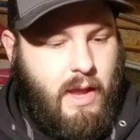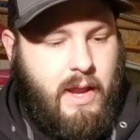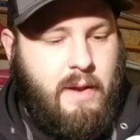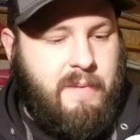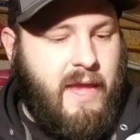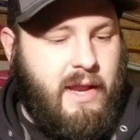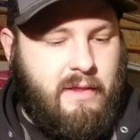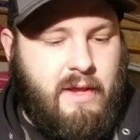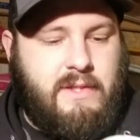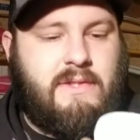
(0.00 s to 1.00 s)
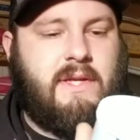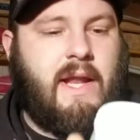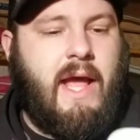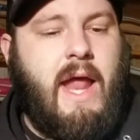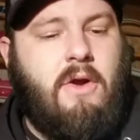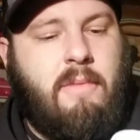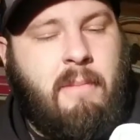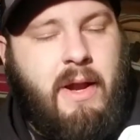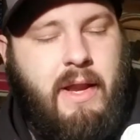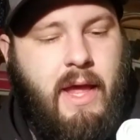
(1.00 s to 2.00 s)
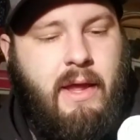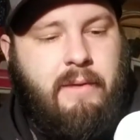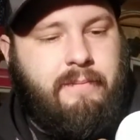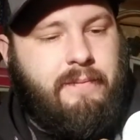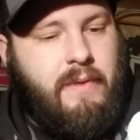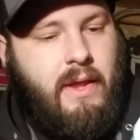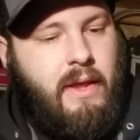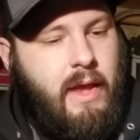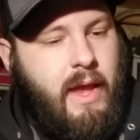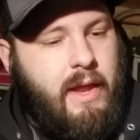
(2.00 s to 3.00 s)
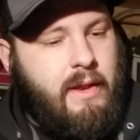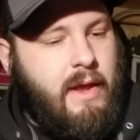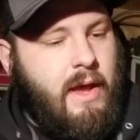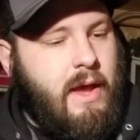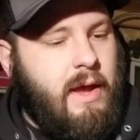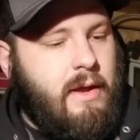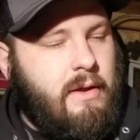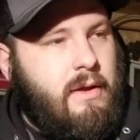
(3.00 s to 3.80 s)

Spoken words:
I ended up getting this, and I got it on Monday, and I